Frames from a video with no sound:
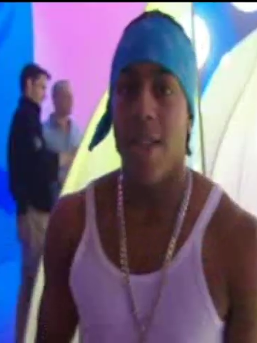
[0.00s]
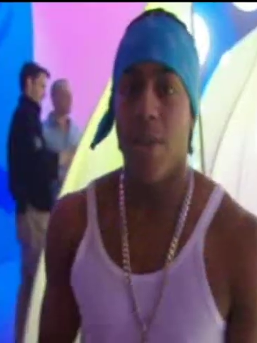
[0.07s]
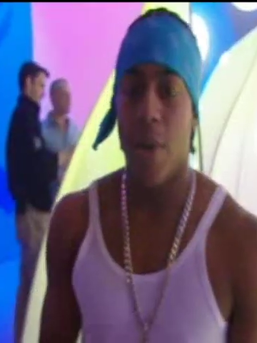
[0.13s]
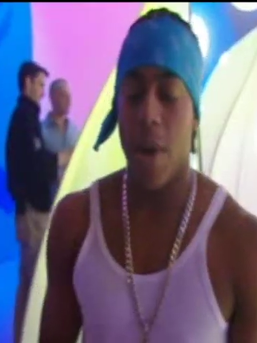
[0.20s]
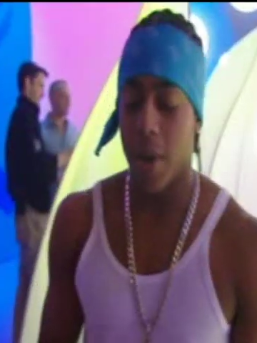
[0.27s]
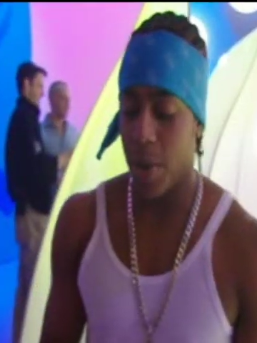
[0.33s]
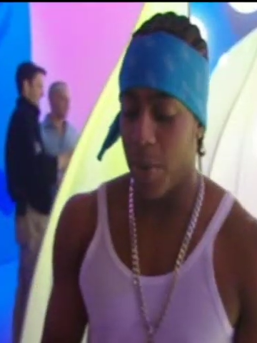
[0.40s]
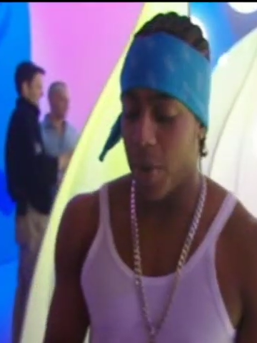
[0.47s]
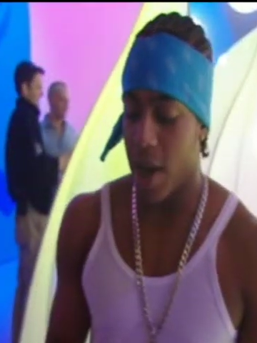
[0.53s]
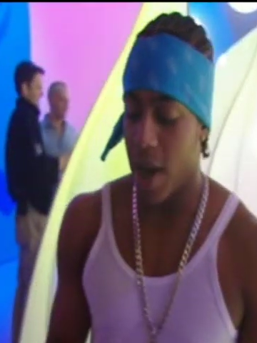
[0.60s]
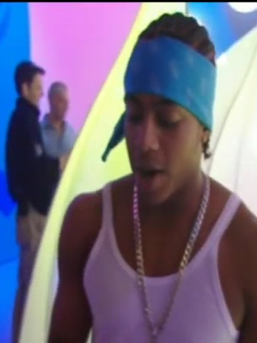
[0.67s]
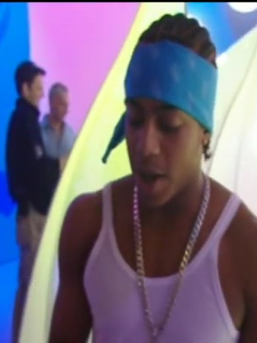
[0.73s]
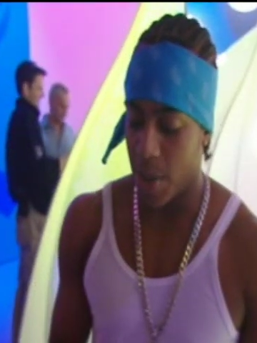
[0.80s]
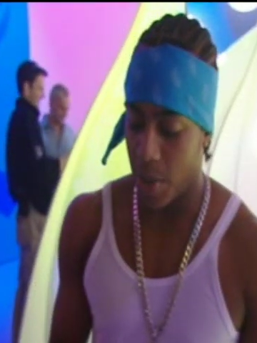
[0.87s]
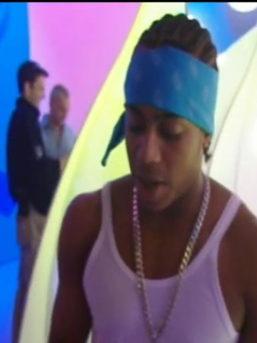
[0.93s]
Well, I'm gonna put it.
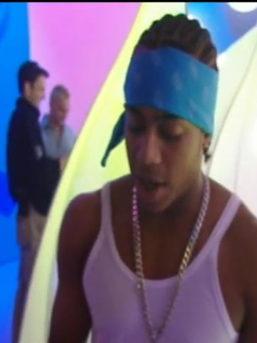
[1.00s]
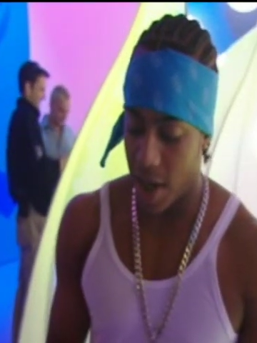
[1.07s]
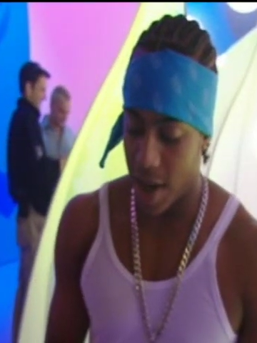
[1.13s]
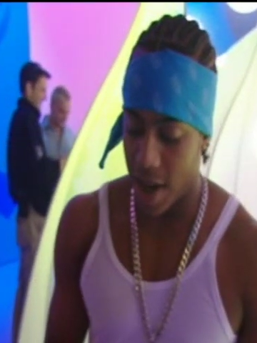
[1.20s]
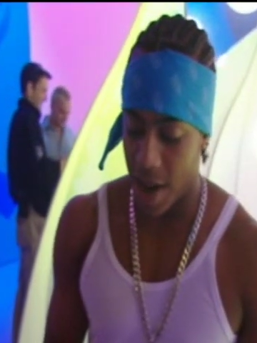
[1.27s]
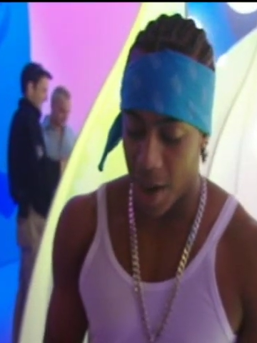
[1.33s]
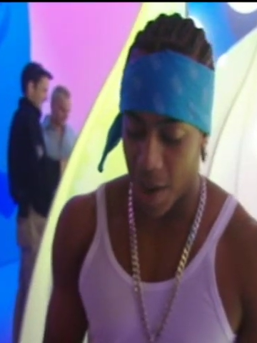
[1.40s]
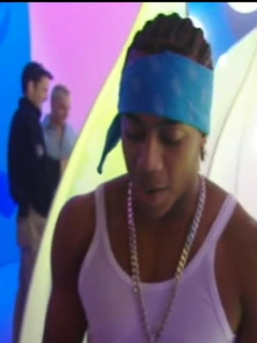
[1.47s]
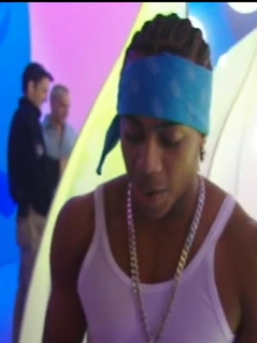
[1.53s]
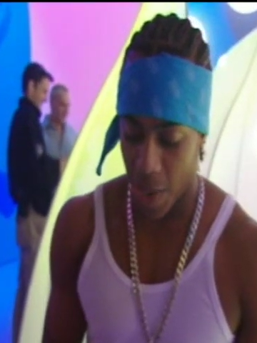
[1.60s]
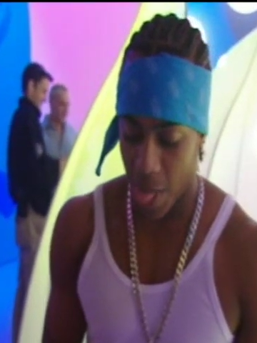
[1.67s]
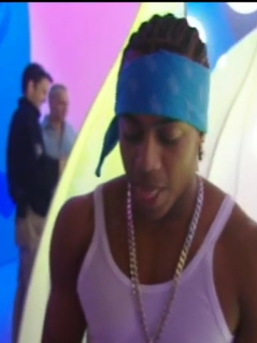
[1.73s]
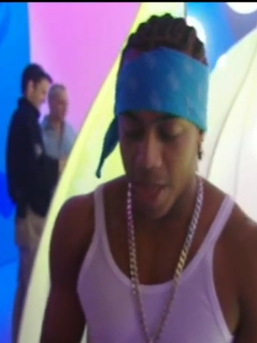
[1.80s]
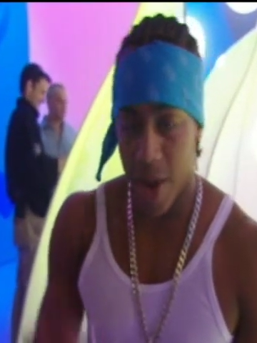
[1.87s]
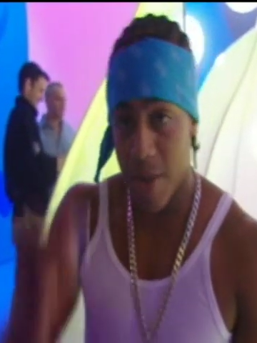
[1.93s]
I'm gonna put it like
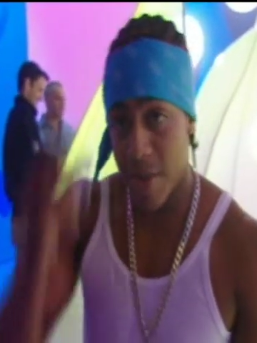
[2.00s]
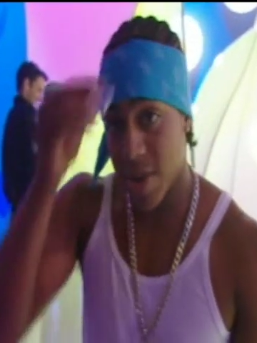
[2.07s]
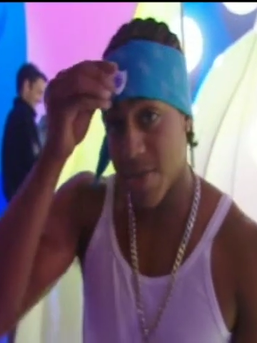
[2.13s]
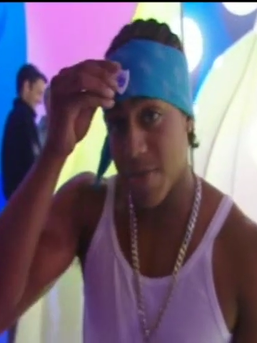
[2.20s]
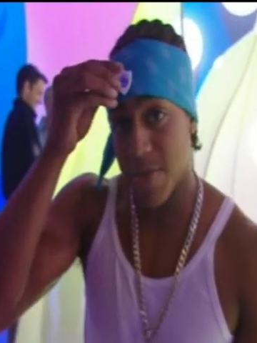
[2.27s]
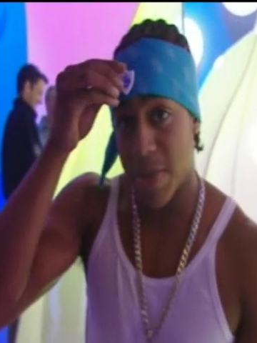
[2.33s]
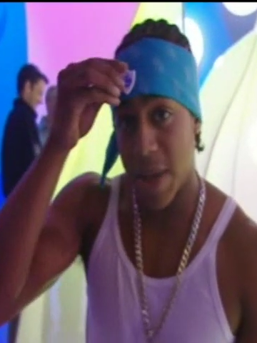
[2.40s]
on my